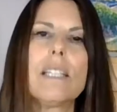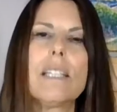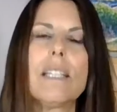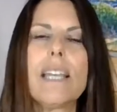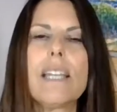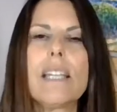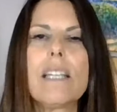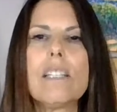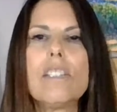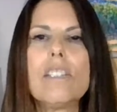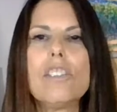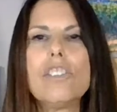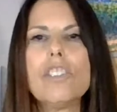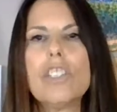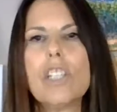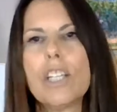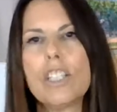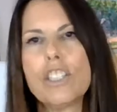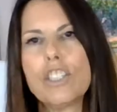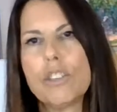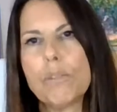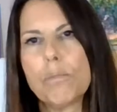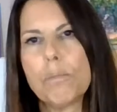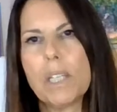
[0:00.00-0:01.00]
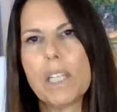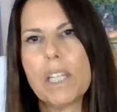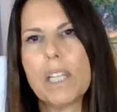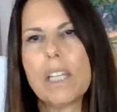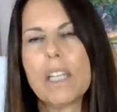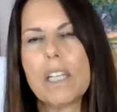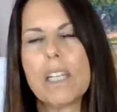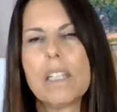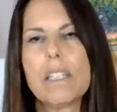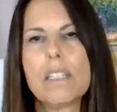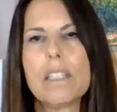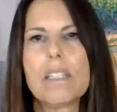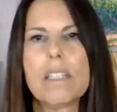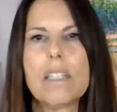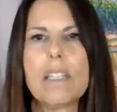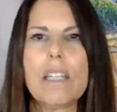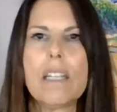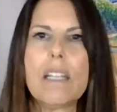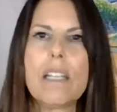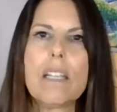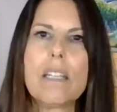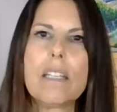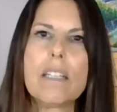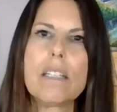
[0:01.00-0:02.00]
like judgment
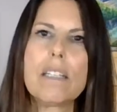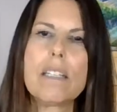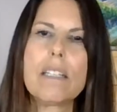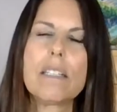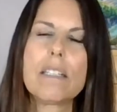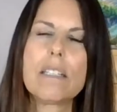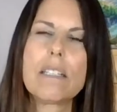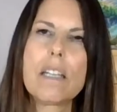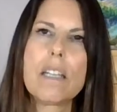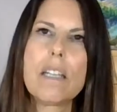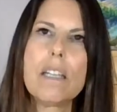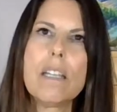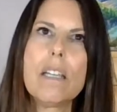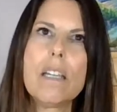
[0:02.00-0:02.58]
and